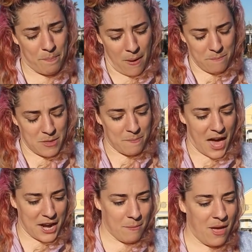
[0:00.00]
pump the
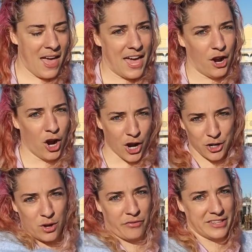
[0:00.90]
bottom and
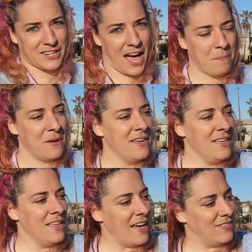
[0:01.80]
hurdle over the top,
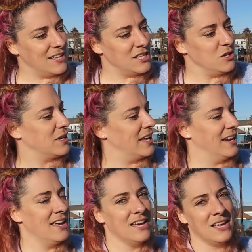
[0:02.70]
and then you
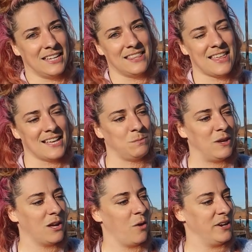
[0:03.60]
can get that
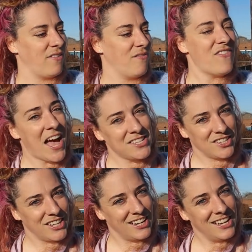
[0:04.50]
speed going even
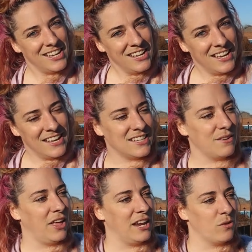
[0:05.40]
faster instead
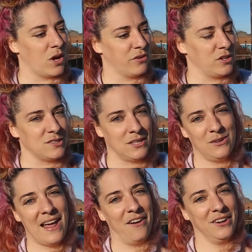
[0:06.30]
of letting the waterfall slow
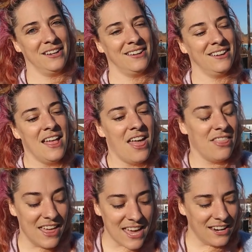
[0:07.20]
you down.
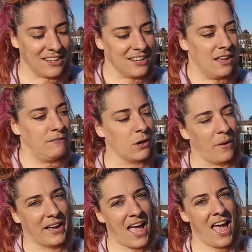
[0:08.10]
And then if you're
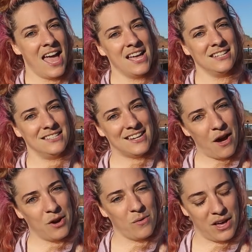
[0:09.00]
going
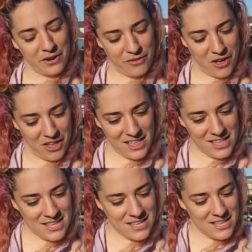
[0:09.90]
down a waterfall,
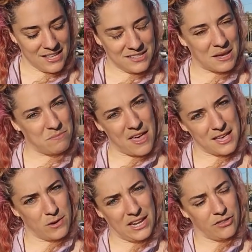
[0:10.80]
same
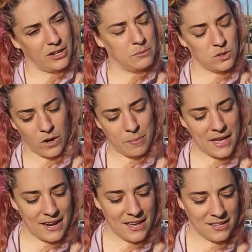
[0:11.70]
thing. You can either absorb
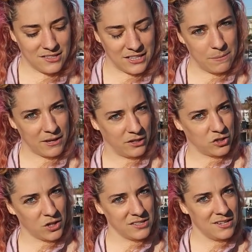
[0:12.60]
it to keep it
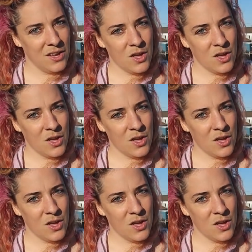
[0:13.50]
controlled,